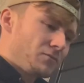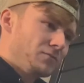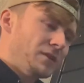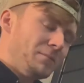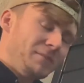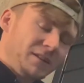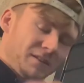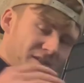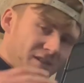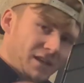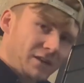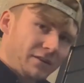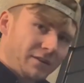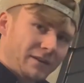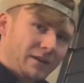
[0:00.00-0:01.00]
rip the
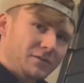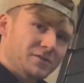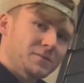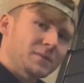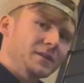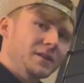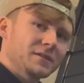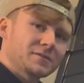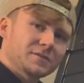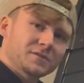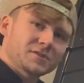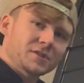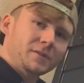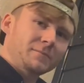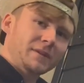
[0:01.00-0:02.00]
interior out so we can get to
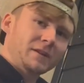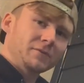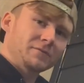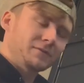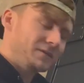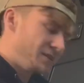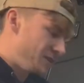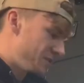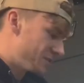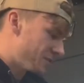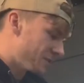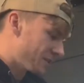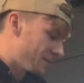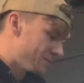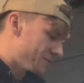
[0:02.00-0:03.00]
the top mount for the
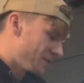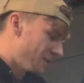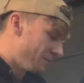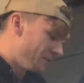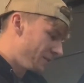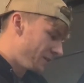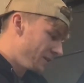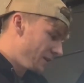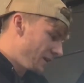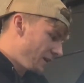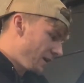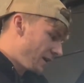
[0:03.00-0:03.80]
shock absorber,